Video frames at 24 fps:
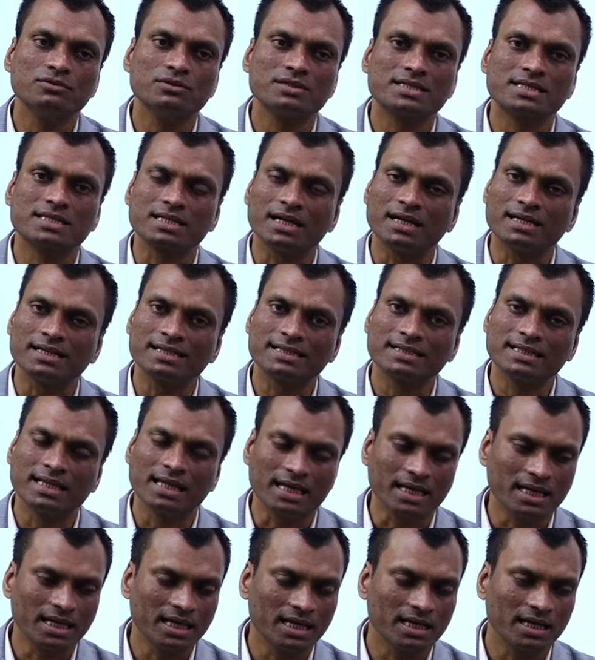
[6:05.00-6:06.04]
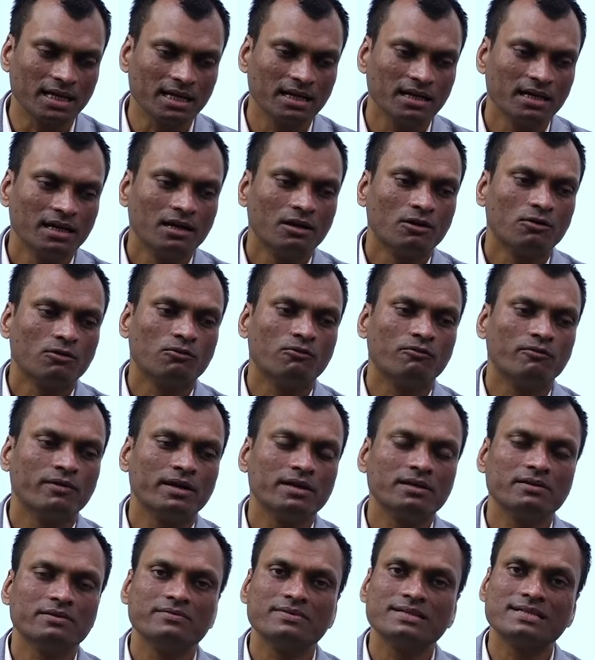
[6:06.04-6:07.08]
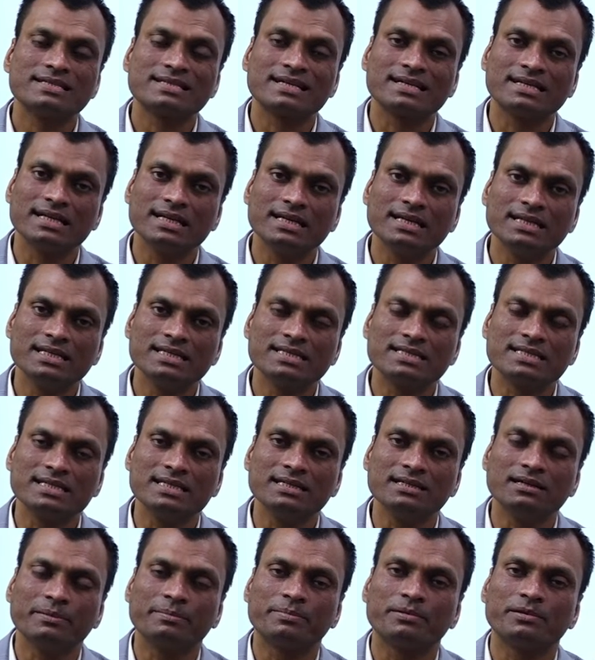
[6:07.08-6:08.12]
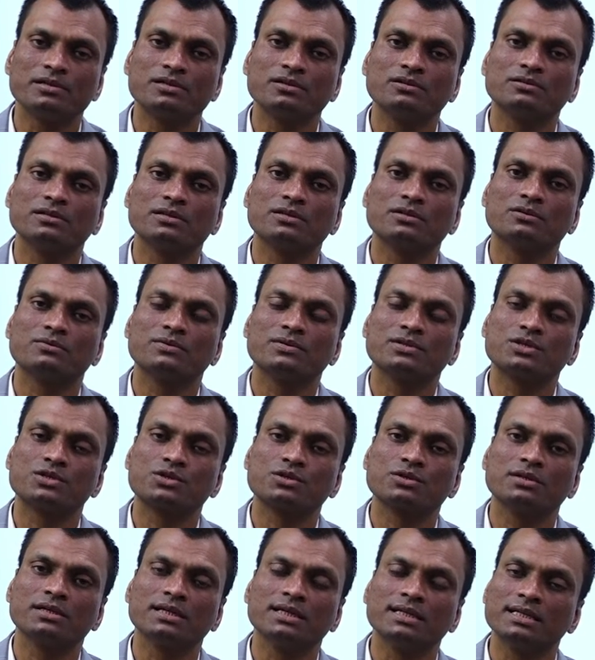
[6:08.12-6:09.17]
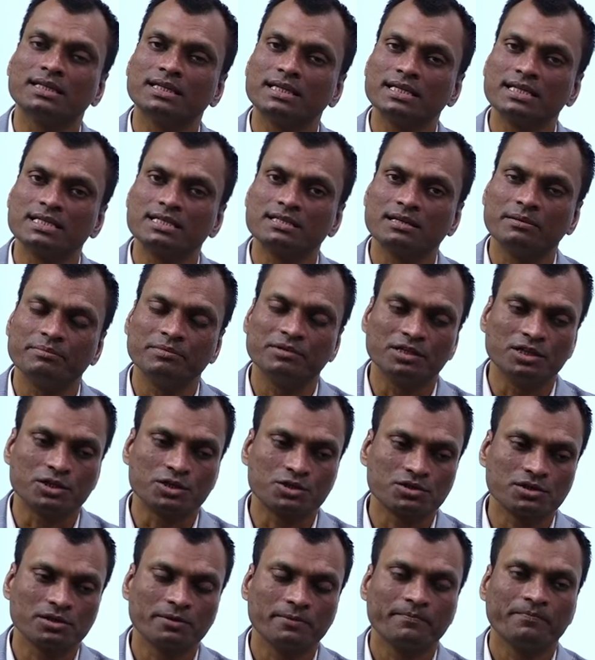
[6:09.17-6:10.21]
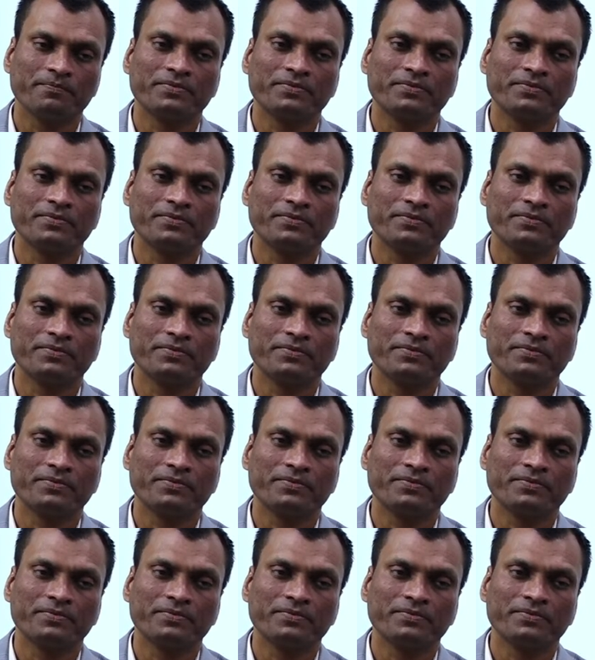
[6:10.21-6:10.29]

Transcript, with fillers: start thinking when we suddenly see a particular question in the examination.